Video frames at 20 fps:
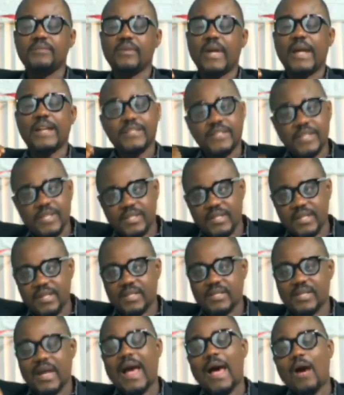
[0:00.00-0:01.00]
and
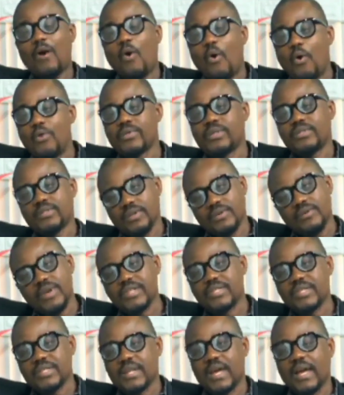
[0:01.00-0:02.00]
details are on the
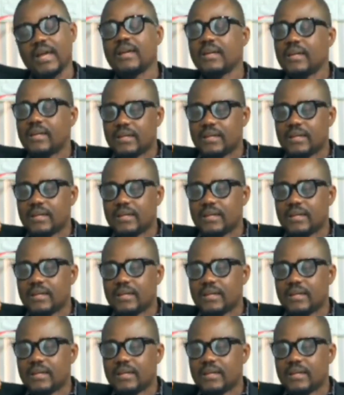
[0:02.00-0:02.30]
register.